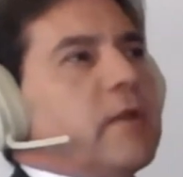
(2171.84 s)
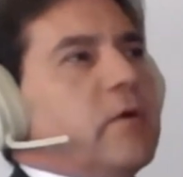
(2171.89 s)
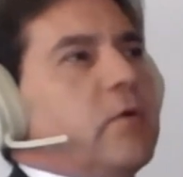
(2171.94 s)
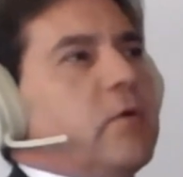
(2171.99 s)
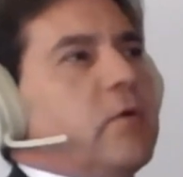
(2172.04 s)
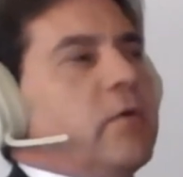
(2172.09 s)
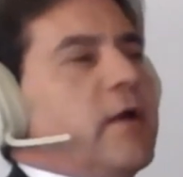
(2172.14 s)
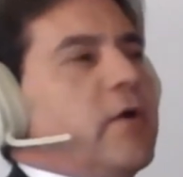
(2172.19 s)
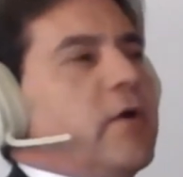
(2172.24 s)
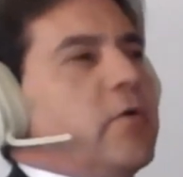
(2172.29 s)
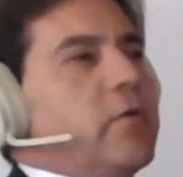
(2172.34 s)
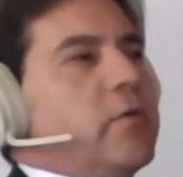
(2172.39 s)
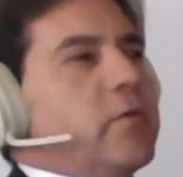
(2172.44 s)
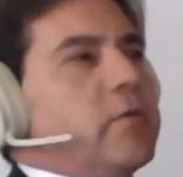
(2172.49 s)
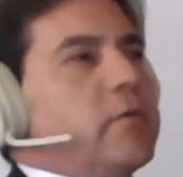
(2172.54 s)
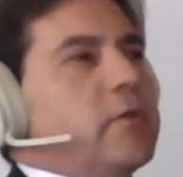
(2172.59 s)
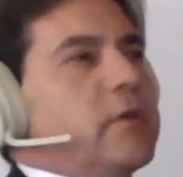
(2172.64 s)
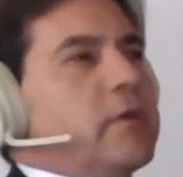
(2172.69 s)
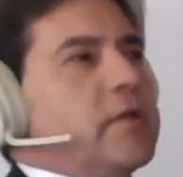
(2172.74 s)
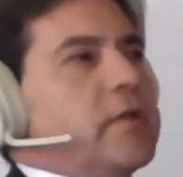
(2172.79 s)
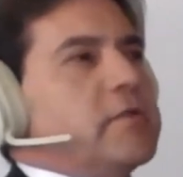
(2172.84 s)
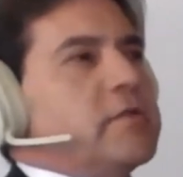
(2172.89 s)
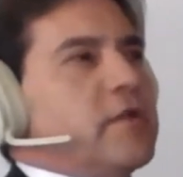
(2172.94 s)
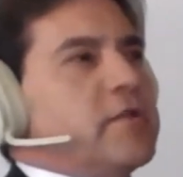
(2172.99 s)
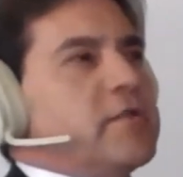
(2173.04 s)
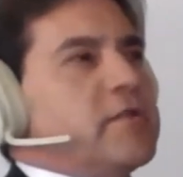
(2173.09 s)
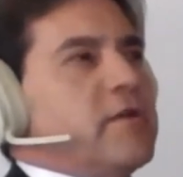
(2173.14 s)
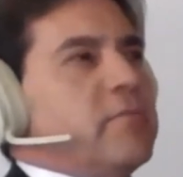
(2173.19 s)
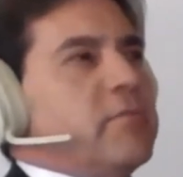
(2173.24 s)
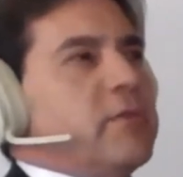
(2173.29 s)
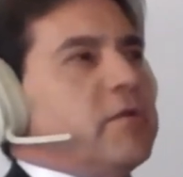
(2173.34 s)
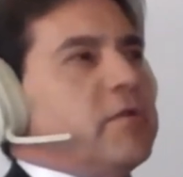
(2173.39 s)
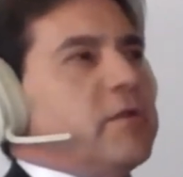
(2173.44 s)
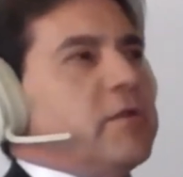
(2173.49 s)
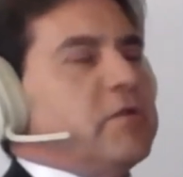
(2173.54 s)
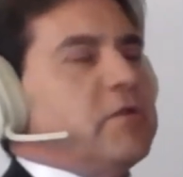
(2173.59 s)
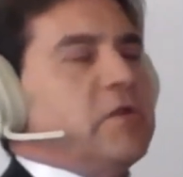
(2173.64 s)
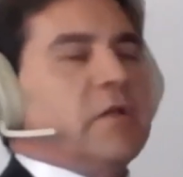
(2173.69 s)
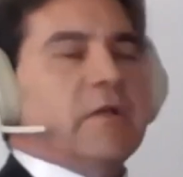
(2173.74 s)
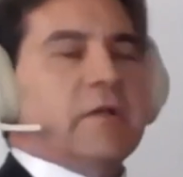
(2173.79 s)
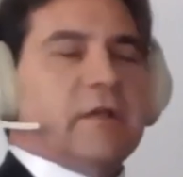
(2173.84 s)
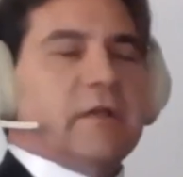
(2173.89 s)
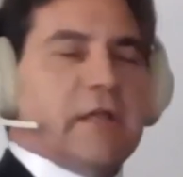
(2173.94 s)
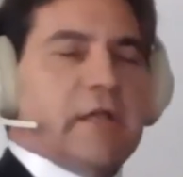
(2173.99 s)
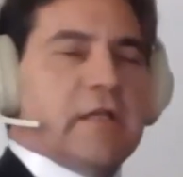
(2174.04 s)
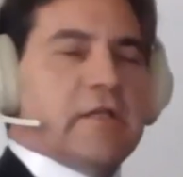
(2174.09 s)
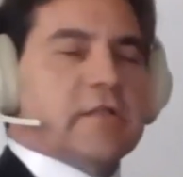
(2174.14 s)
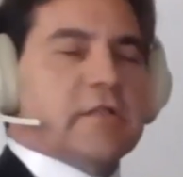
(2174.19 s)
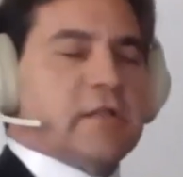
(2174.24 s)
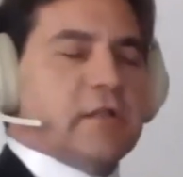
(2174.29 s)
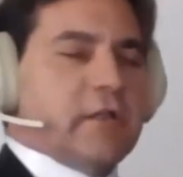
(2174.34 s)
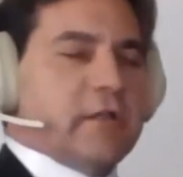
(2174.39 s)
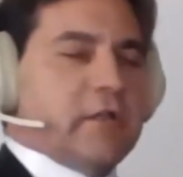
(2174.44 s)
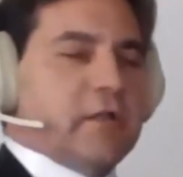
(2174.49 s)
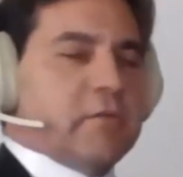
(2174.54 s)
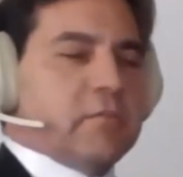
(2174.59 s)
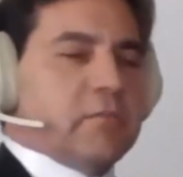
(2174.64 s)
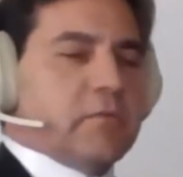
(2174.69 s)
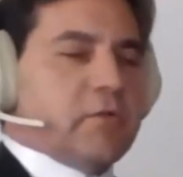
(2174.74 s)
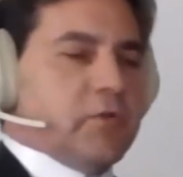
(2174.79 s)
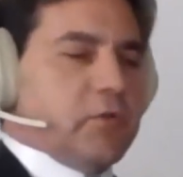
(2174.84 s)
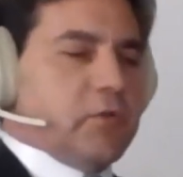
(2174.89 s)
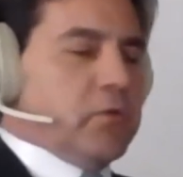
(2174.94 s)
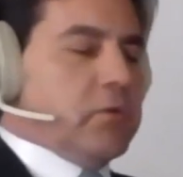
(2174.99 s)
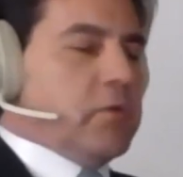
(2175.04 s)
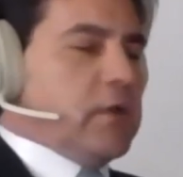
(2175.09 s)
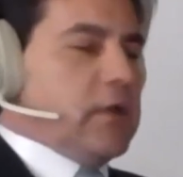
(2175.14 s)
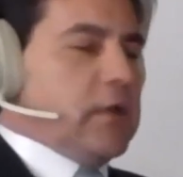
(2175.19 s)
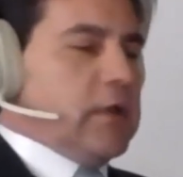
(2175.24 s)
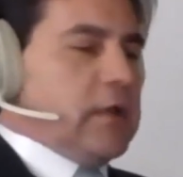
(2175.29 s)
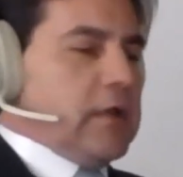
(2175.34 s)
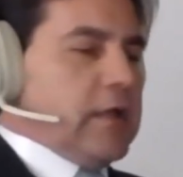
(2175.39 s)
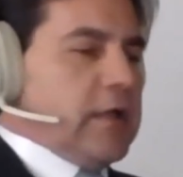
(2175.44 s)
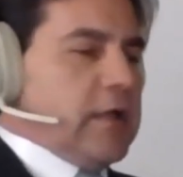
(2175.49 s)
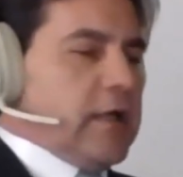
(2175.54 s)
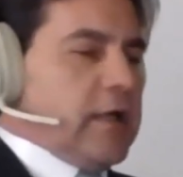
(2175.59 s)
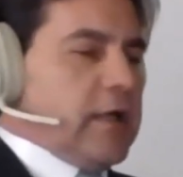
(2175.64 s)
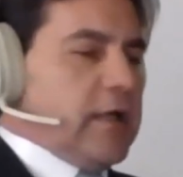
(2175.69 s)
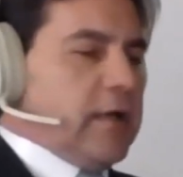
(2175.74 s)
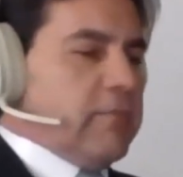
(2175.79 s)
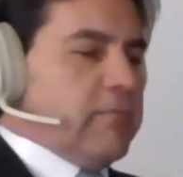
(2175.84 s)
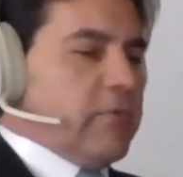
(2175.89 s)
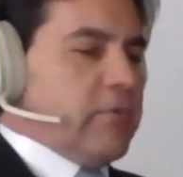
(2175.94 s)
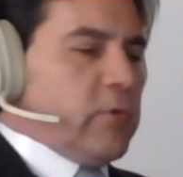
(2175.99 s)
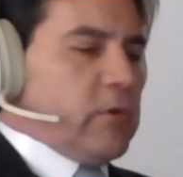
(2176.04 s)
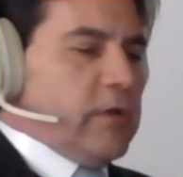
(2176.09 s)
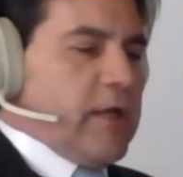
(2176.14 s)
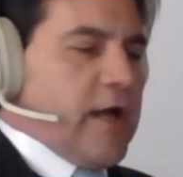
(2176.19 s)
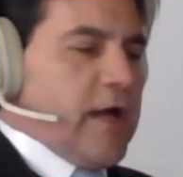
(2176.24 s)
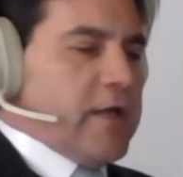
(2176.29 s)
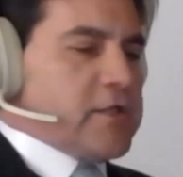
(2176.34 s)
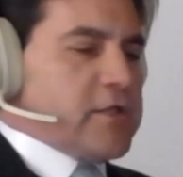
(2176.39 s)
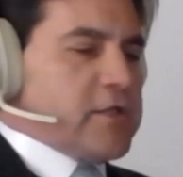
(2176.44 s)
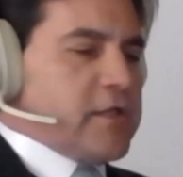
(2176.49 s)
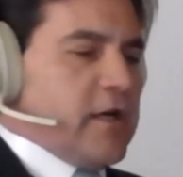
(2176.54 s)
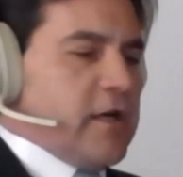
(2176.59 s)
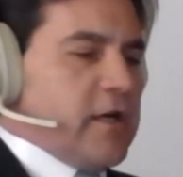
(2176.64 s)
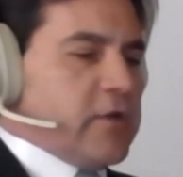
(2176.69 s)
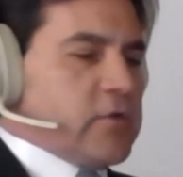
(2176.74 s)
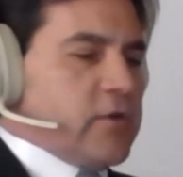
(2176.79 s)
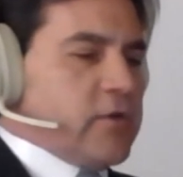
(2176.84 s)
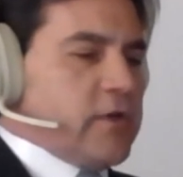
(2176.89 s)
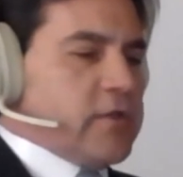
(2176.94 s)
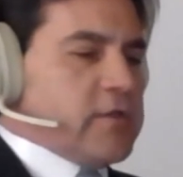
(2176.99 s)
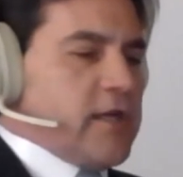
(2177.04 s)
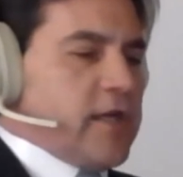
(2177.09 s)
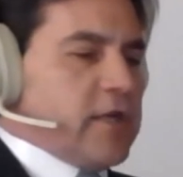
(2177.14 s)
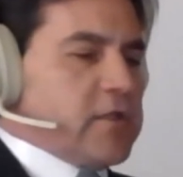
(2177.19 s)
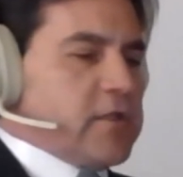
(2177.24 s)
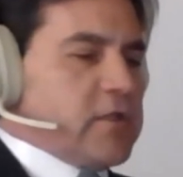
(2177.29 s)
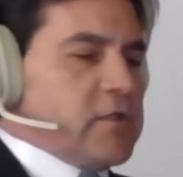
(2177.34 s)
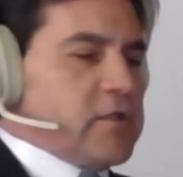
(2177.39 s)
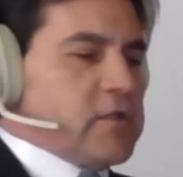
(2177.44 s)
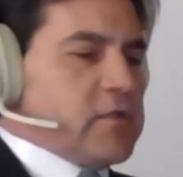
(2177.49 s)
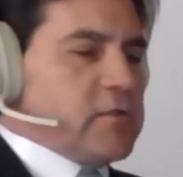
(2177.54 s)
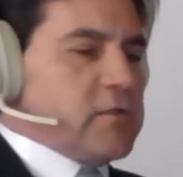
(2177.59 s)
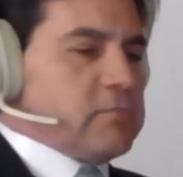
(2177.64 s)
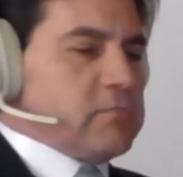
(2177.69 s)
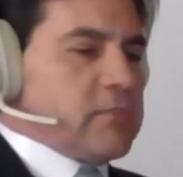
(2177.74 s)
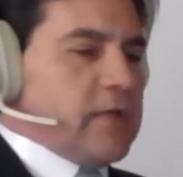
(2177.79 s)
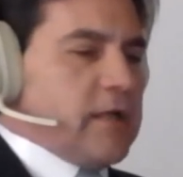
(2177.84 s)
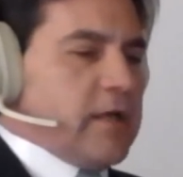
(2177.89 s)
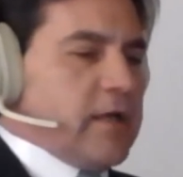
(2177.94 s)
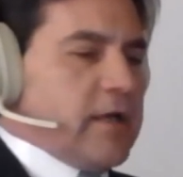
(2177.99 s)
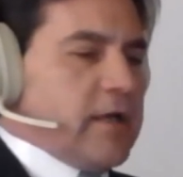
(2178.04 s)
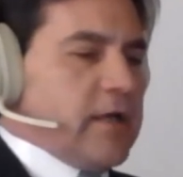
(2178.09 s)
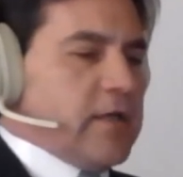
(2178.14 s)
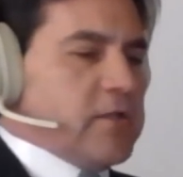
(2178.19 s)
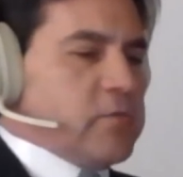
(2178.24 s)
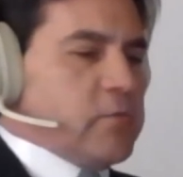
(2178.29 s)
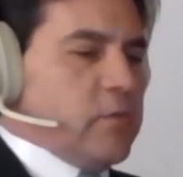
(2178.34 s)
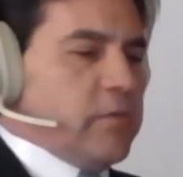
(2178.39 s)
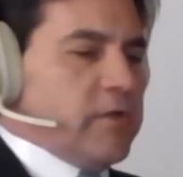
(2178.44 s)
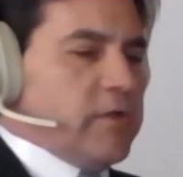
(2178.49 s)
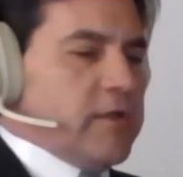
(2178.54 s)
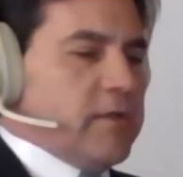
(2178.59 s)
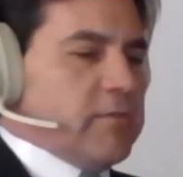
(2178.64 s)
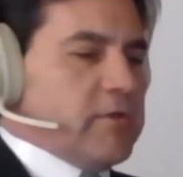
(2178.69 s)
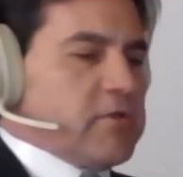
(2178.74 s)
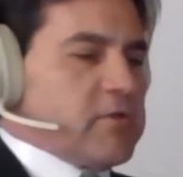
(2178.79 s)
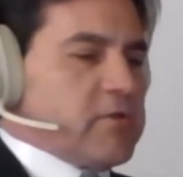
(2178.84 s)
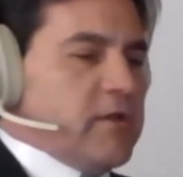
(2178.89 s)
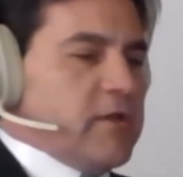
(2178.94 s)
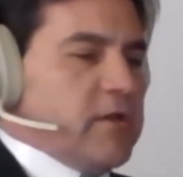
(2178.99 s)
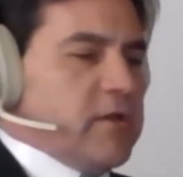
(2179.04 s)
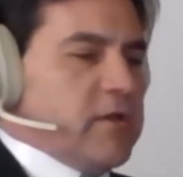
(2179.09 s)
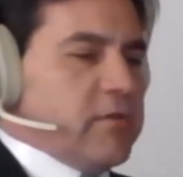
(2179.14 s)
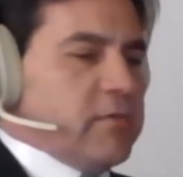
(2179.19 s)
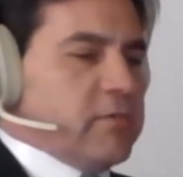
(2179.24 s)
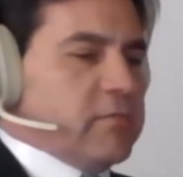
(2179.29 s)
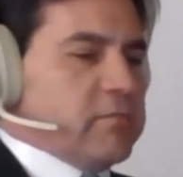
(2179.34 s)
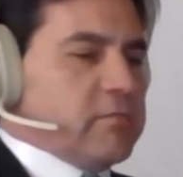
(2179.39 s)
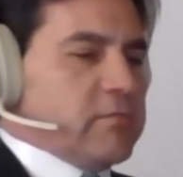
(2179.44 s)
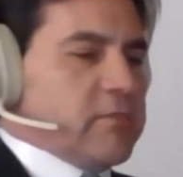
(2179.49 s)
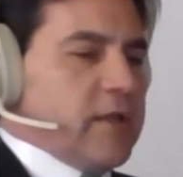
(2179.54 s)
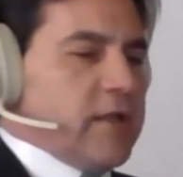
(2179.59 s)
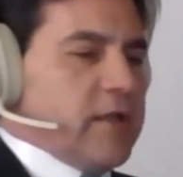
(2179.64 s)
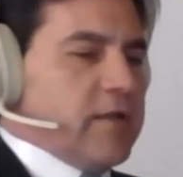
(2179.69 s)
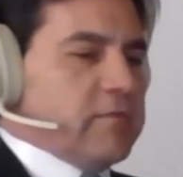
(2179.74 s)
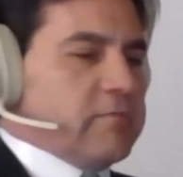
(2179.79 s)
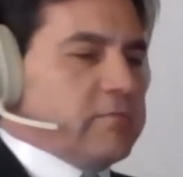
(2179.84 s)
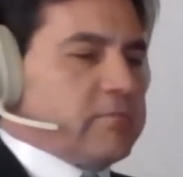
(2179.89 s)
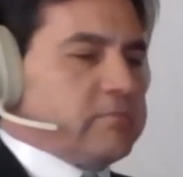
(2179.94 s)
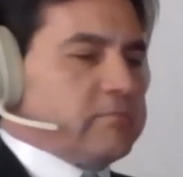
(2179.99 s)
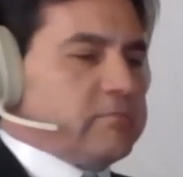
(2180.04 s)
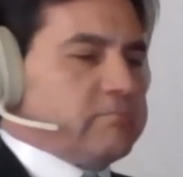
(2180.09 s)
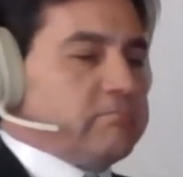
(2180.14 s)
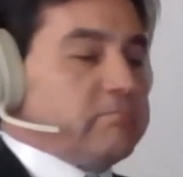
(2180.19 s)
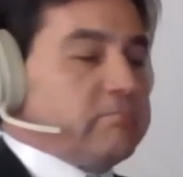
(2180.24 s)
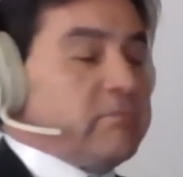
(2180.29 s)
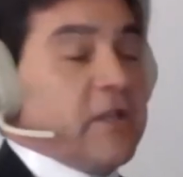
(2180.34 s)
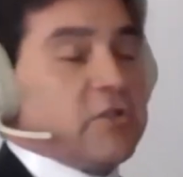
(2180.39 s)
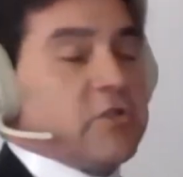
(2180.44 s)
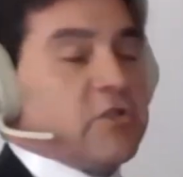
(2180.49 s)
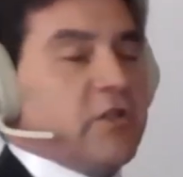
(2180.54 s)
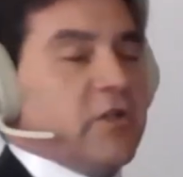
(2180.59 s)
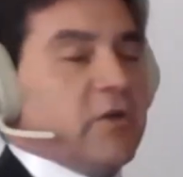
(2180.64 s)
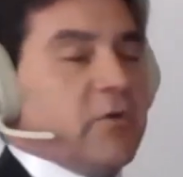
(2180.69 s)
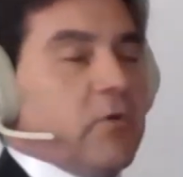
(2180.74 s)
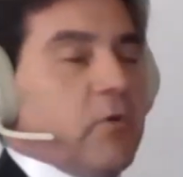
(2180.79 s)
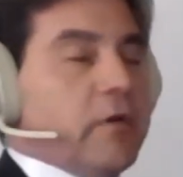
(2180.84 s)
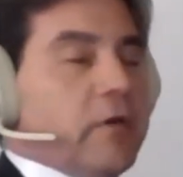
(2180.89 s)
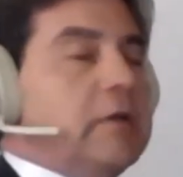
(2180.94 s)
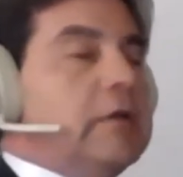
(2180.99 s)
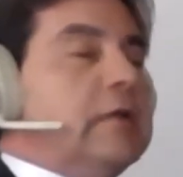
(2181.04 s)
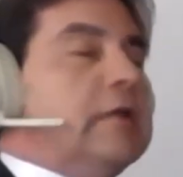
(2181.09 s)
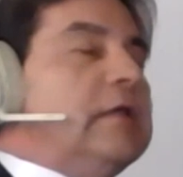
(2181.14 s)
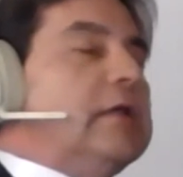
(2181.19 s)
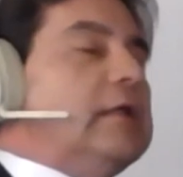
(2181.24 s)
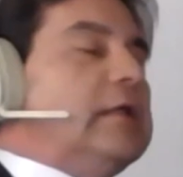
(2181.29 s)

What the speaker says: although it's not something that you can easily do for large-scale transactions, as will be demonstrated next year on,